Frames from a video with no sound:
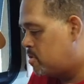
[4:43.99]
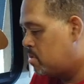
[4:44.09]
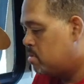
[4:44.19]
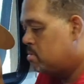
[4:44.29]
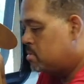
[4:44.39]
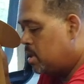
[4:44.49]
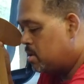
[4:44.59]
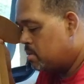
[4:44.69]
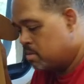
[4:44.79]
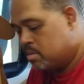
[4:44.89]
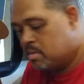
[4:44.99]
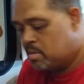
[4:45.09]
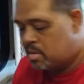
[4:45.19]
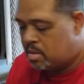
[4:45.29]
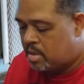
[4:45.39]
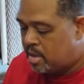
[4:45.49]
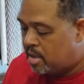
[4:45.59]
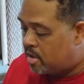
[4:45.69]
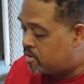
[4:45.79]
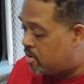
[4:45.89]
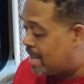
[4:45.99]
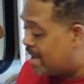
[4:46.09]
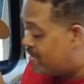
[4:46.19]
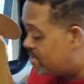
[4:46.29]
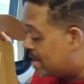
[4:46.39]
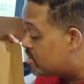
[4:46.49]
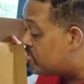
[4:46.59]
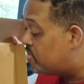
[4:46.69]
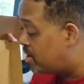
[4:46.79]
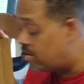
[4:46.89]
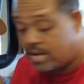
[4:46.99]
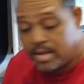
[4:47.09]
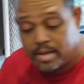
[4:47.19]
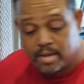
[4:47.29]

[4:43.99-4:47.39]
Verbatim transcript: So yeah. So yeah, everything is very,